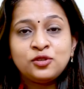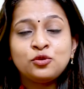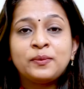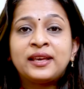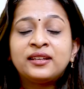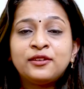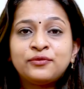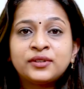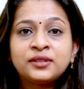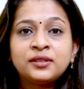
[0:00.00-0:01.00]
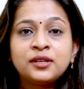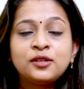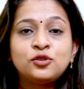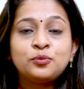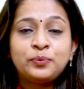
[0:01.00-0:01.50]
to make an effort
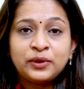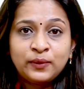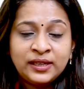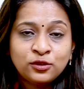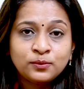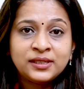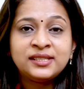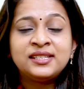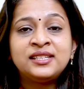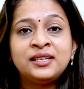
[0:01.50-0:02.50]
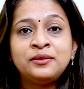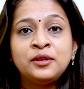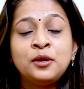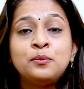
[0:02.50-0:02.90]
to prevent obesity,